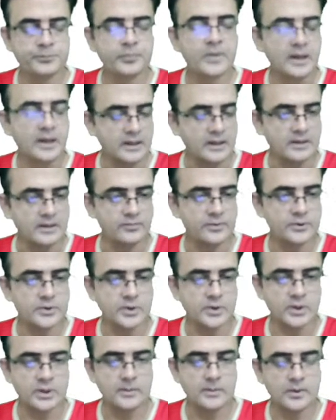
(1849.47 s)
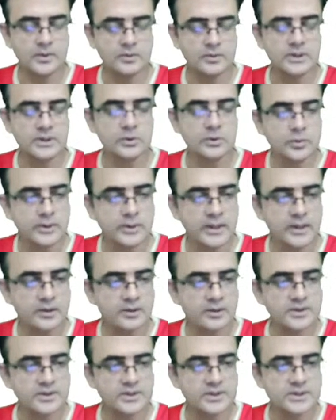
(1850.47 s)
And if we talk about the
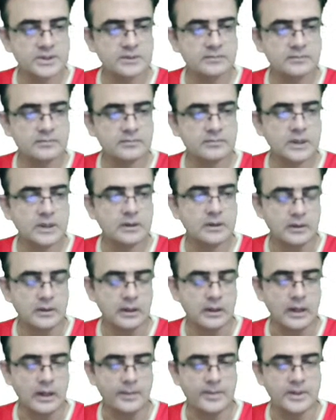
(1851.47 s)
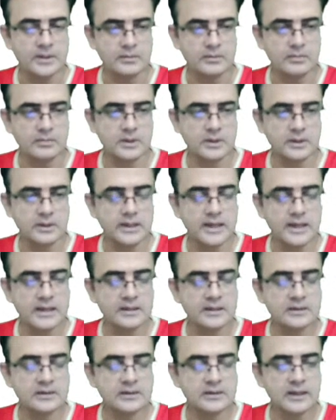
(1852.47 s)
eukaryotic system, I mean
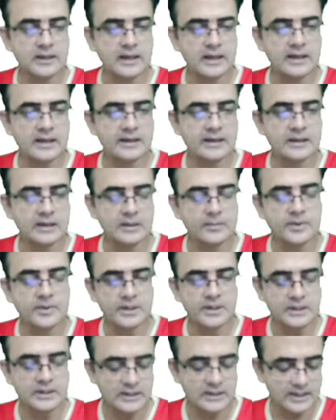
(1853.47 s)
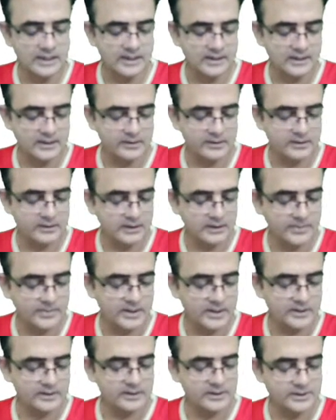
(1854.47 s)
regarding the RMT, rRNA,
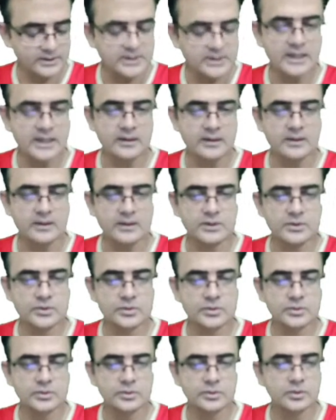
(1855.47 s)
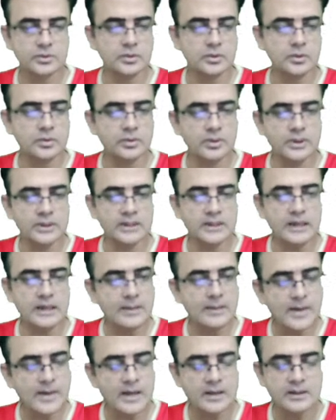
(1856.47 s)
mRNA and tRNA, so only the
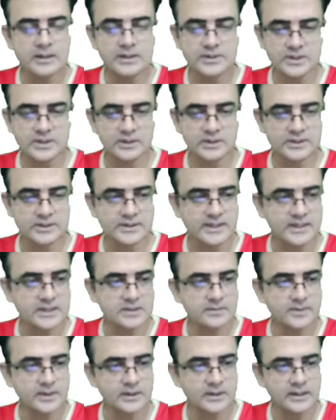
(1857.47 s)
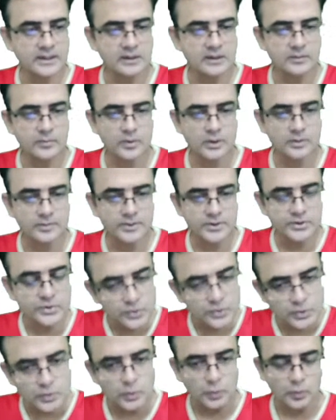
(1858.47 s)
mRNA is synthesized by the RNA
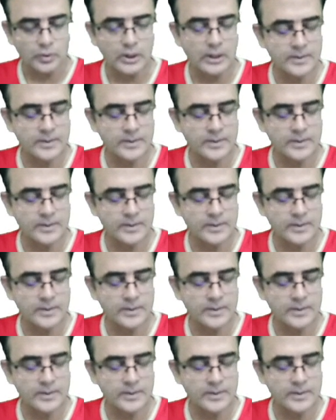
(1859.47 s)
polymerase 2.